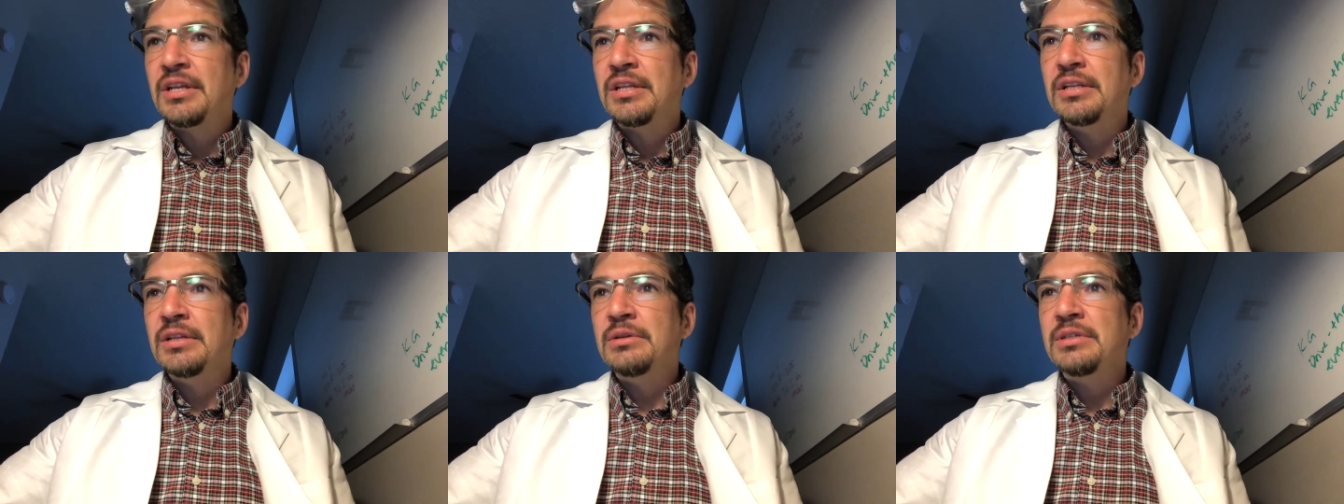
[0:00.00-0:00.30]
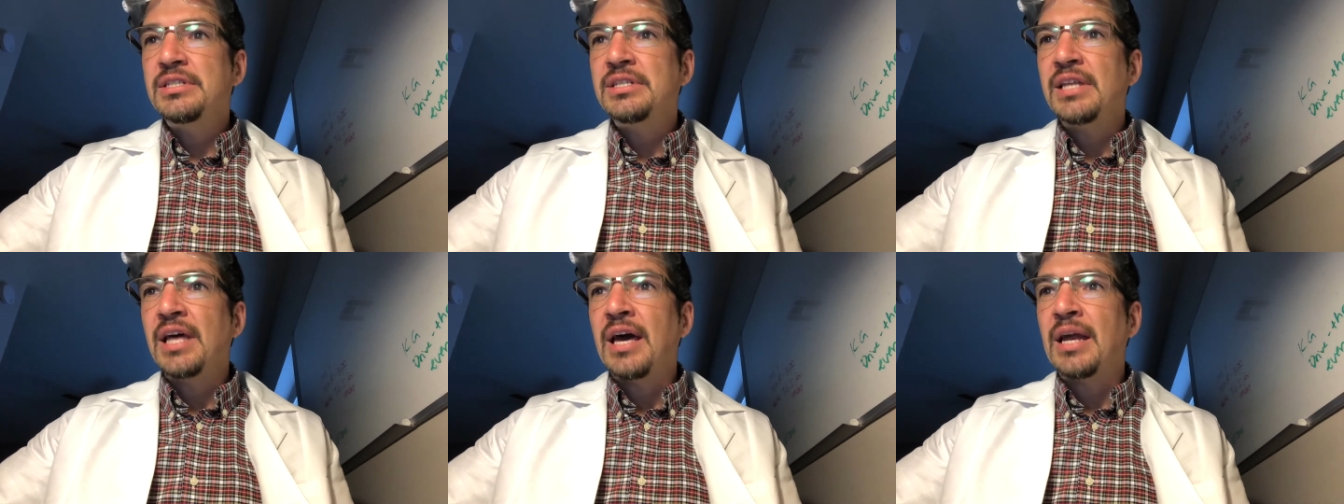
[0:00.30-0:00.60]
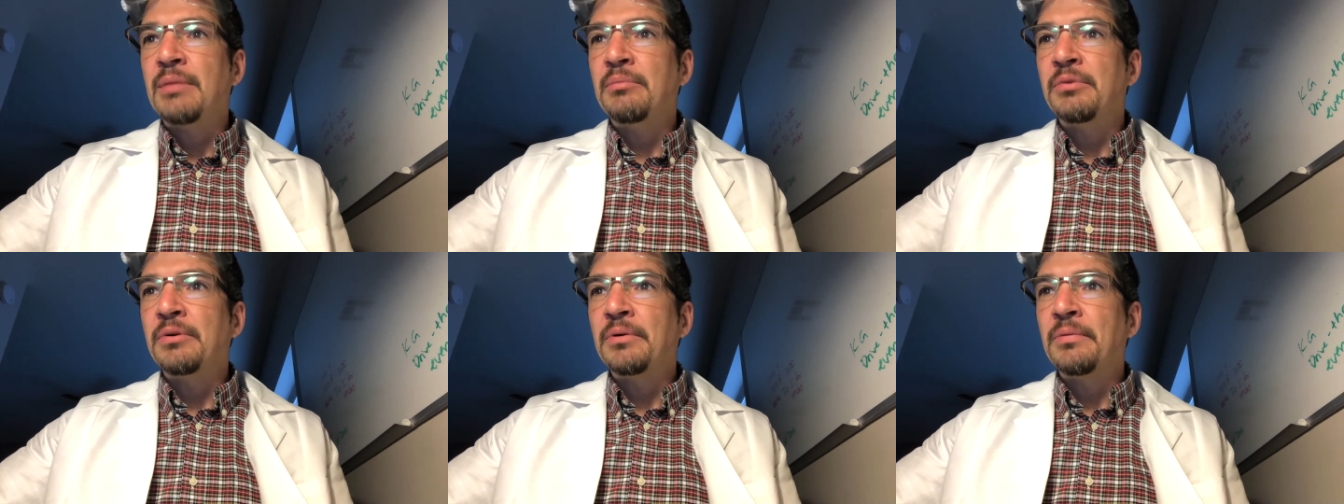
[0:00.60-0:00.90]
Lewis
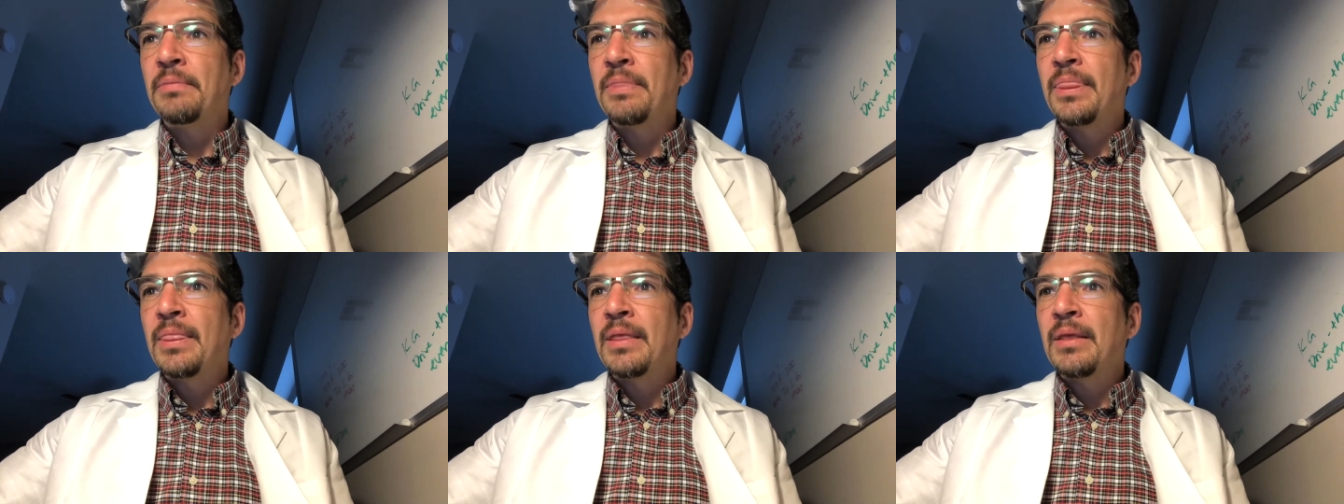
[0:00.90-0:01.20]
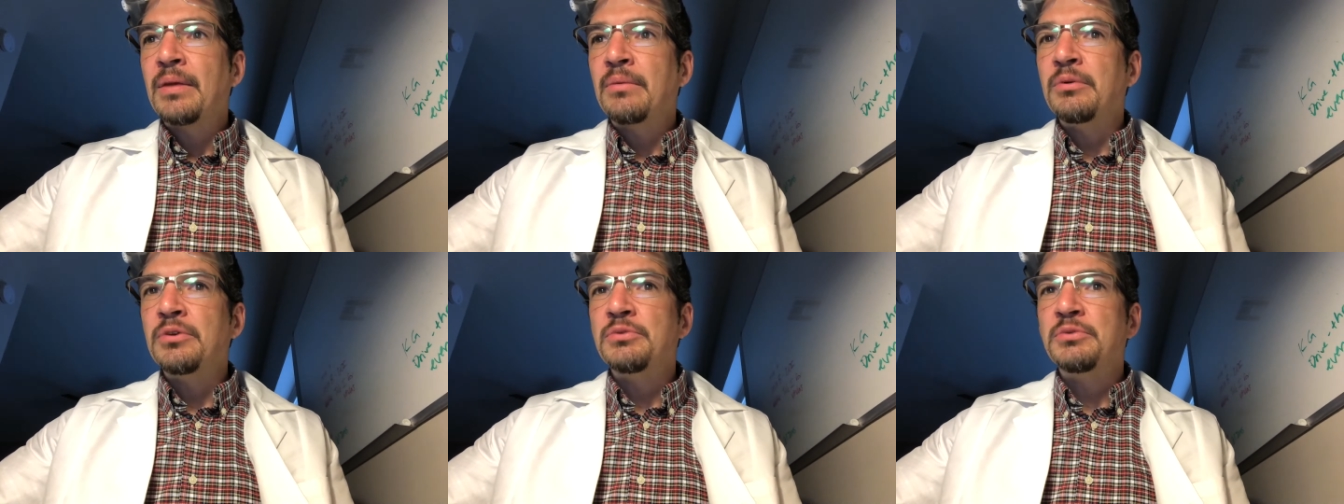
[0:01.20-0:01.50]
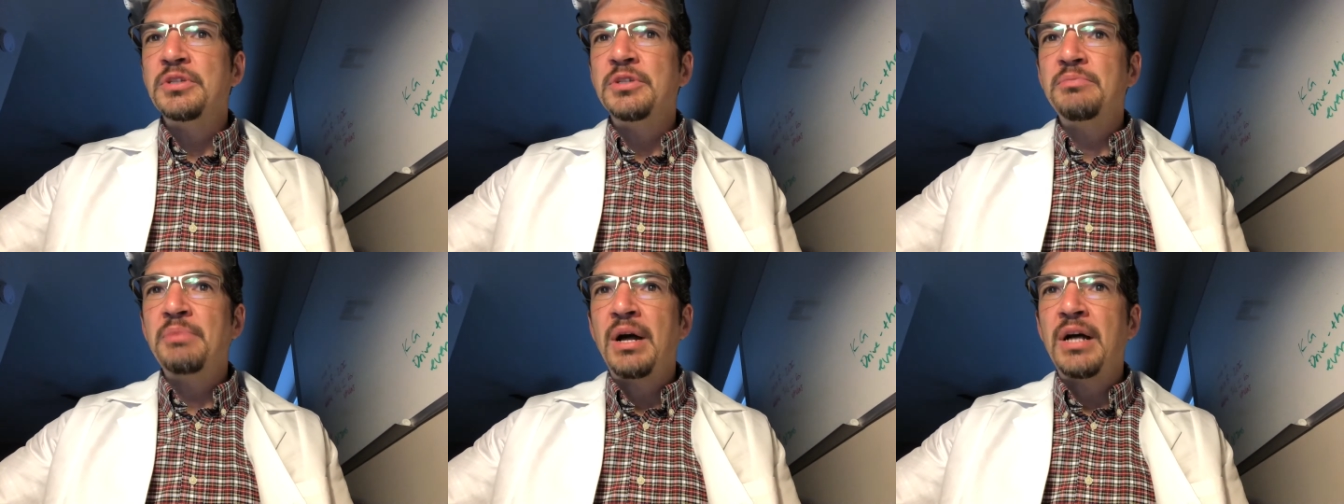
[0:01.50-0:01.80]
Latimer was
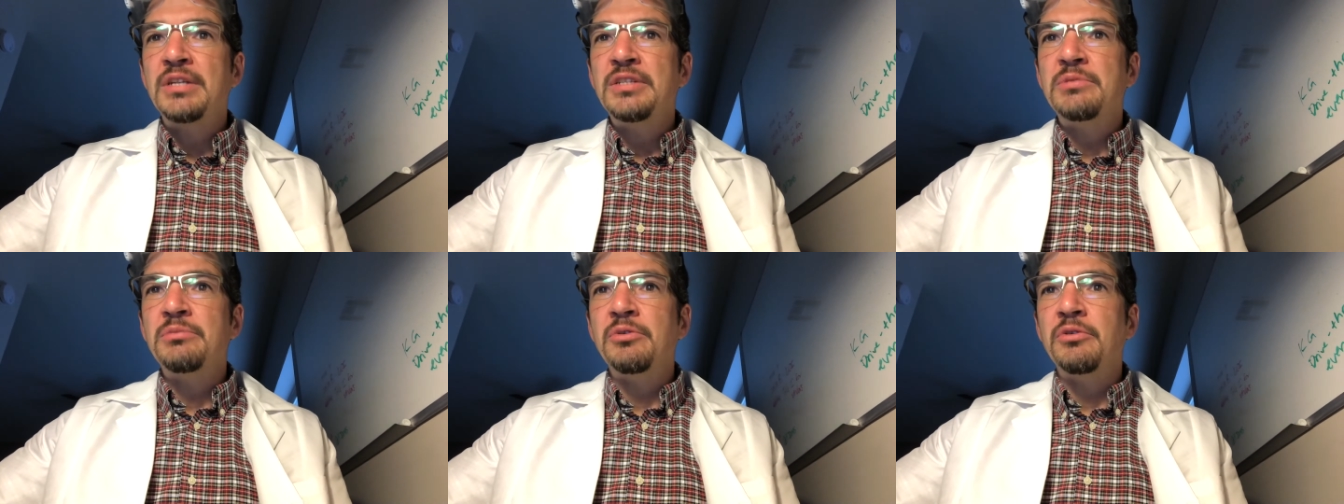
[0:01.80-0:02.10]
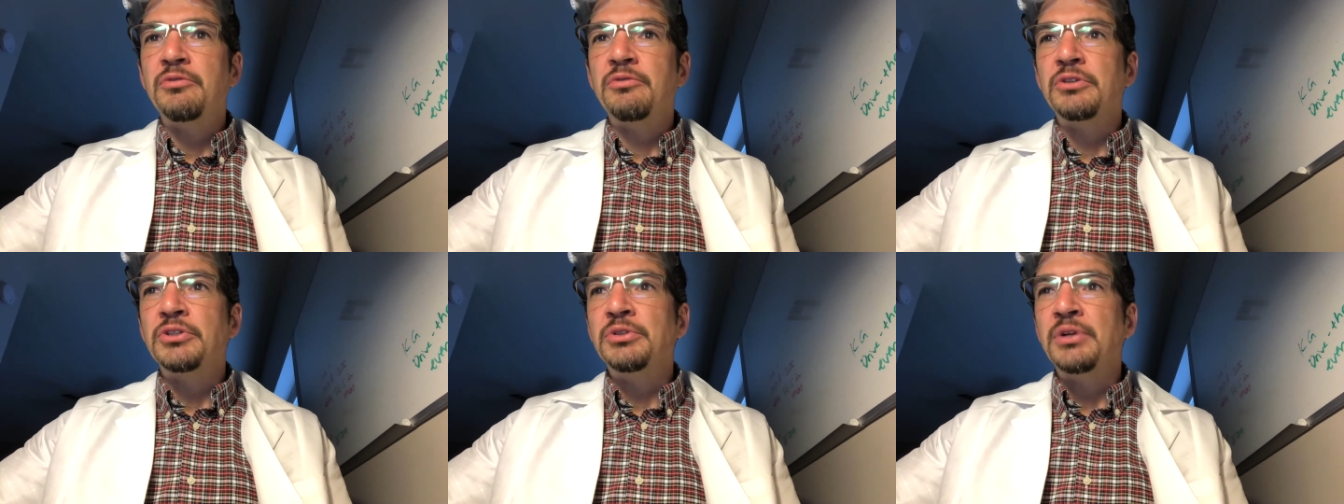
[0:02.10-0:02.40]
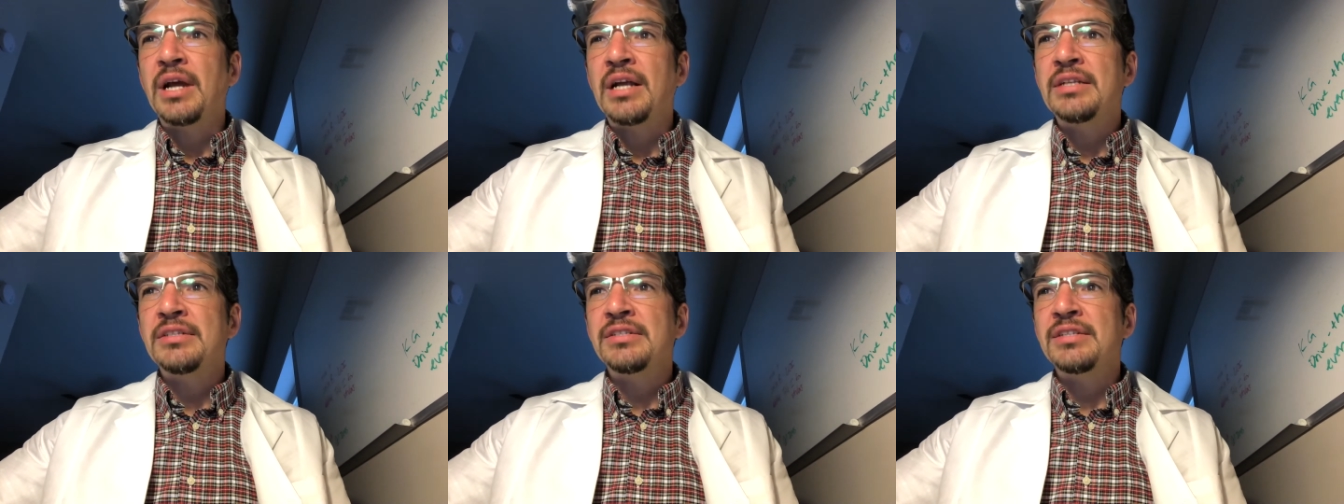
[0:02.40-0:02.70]
responsible for
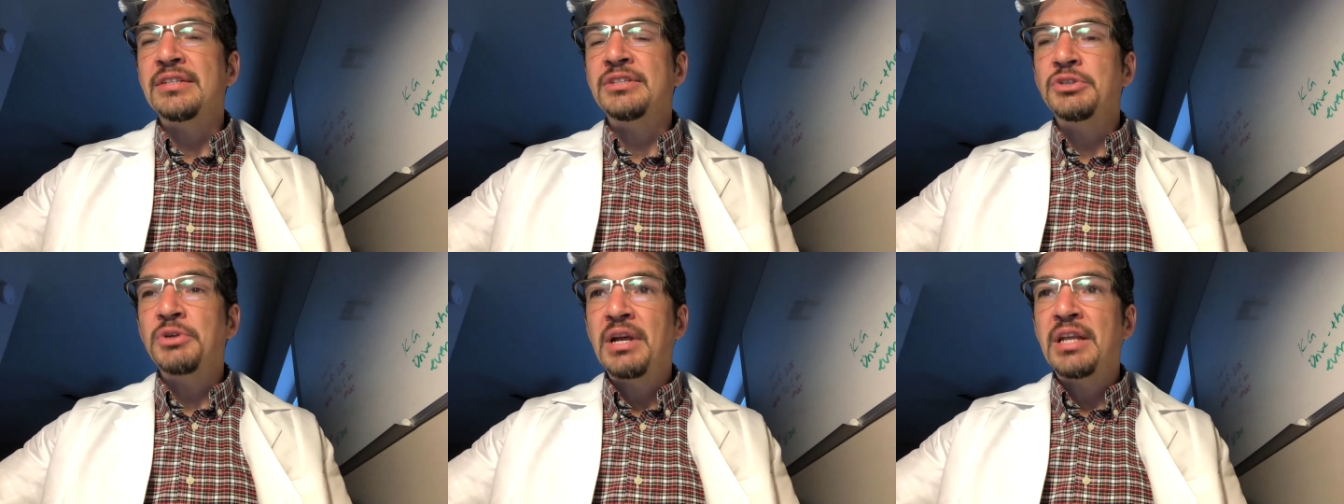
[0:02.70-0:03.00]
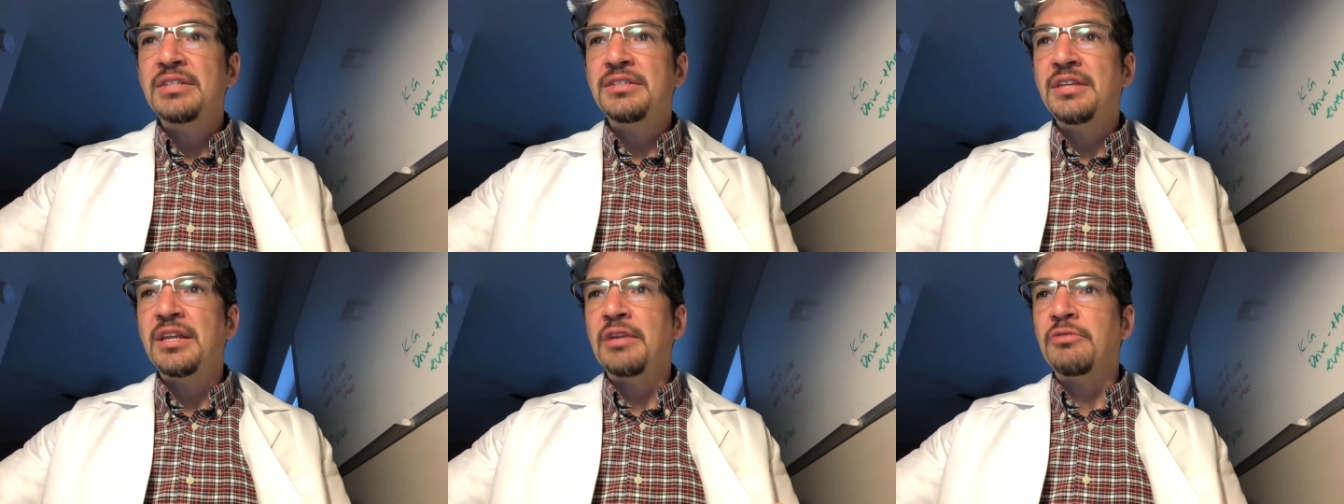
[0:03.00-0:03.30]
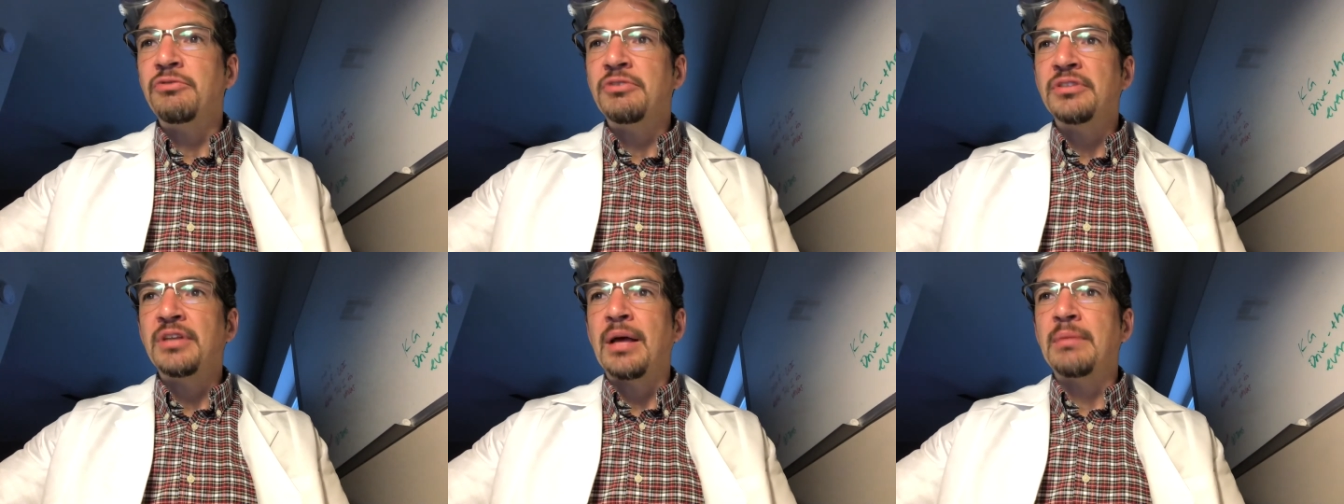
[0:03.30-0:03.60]
trans translating
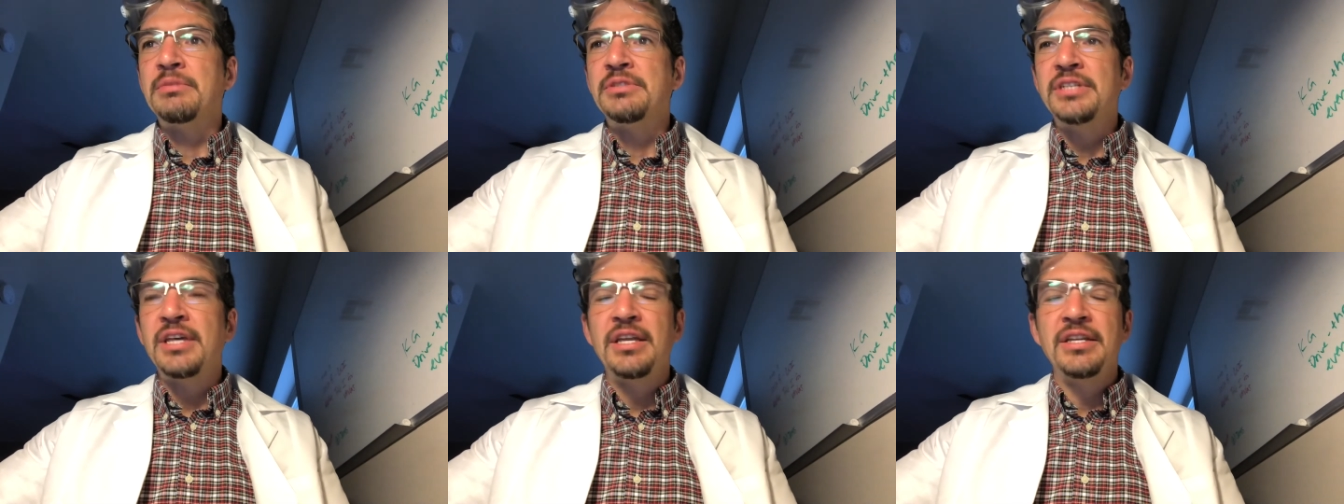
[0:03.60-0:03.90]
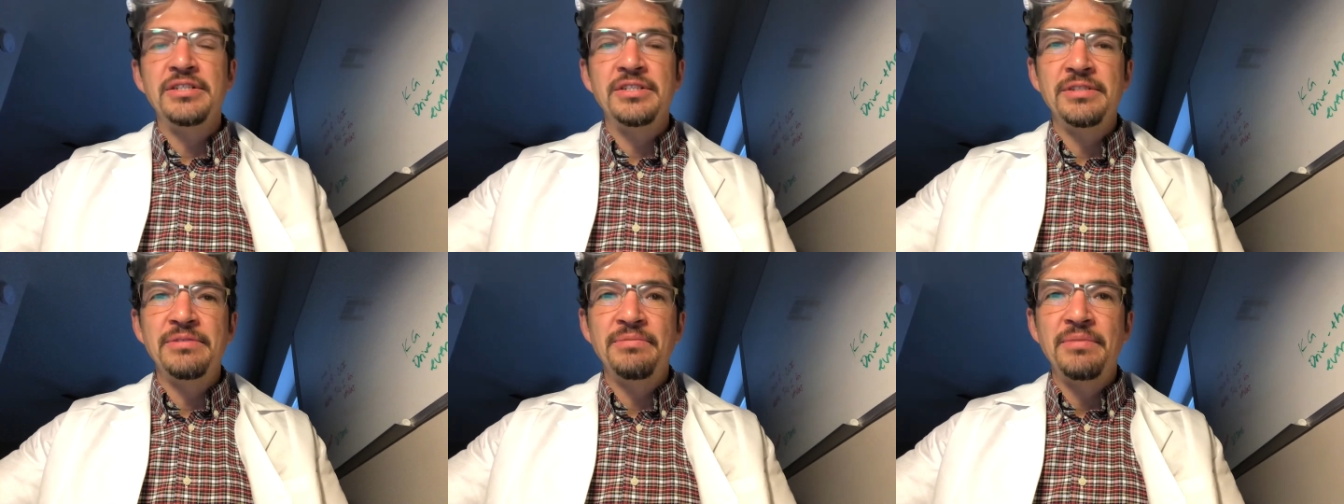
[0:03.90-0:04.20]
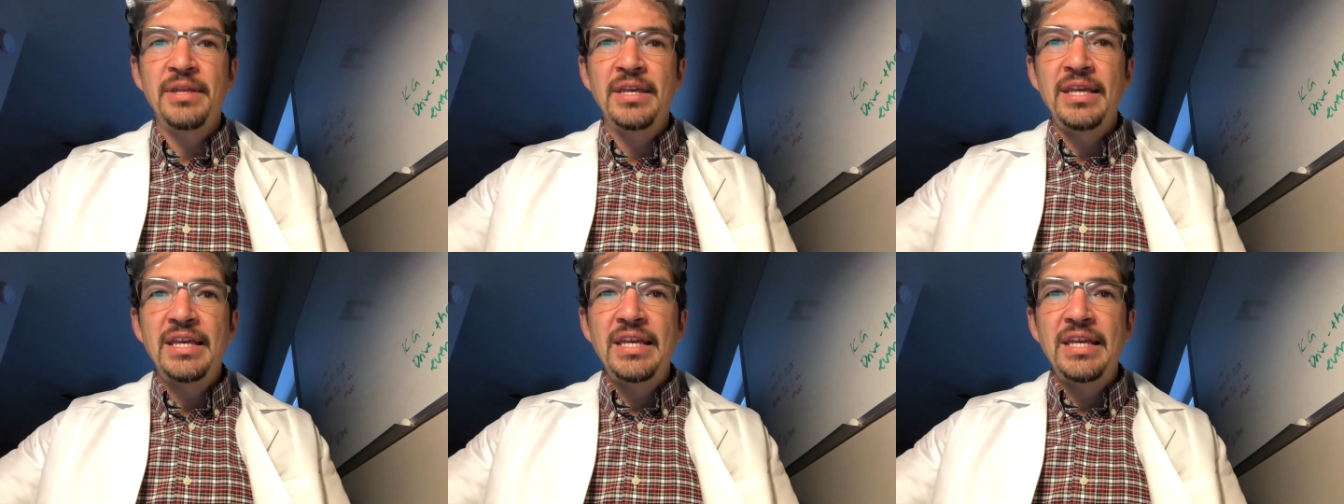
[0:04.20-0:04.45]
for Thomas Edison